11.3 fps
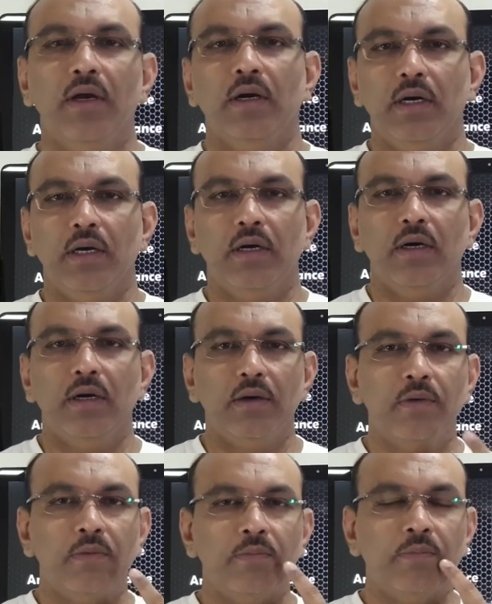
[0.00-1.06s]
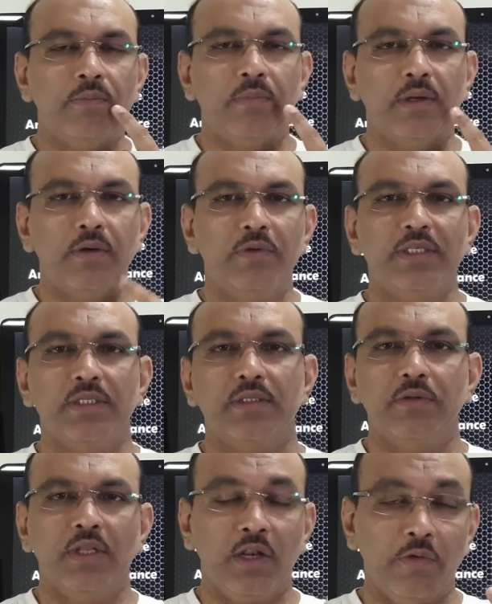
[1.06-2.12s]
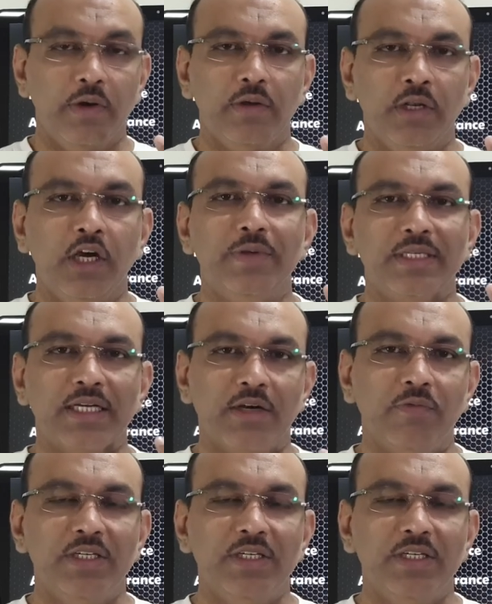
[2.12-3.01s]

uh, um, mm, uh, which is the nerve, nerve is cut,